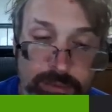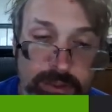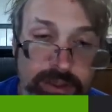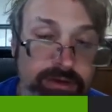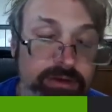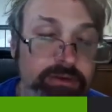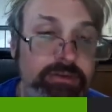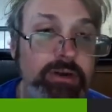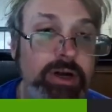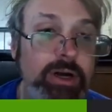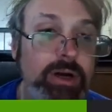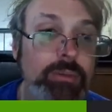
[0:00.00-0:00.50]

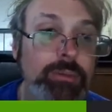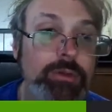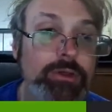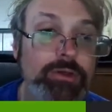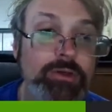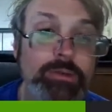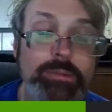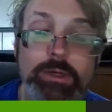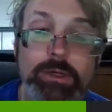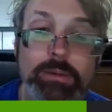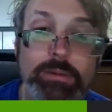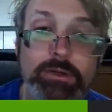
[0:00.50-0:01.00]
desirable to
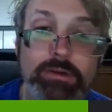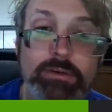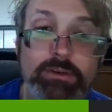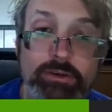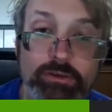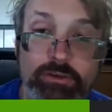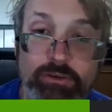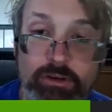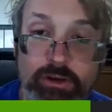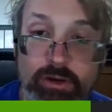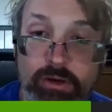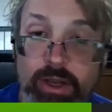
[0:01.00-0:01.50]
be able to
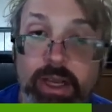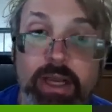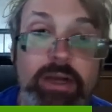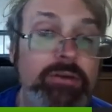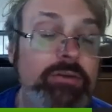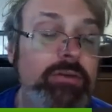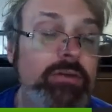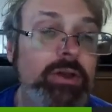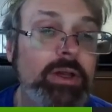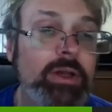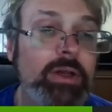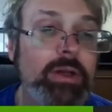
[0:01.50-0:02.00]
disconnect
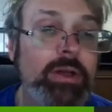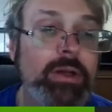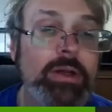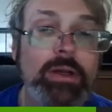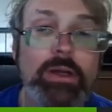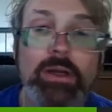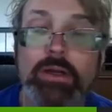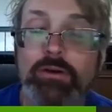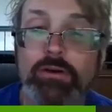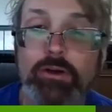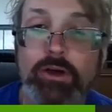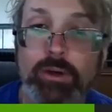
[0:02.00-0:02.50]

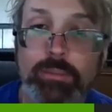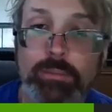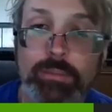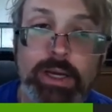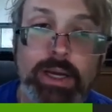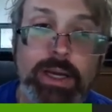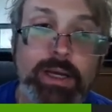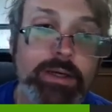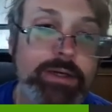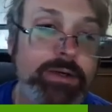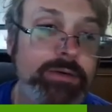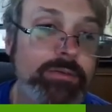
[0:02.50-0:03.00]
and come back.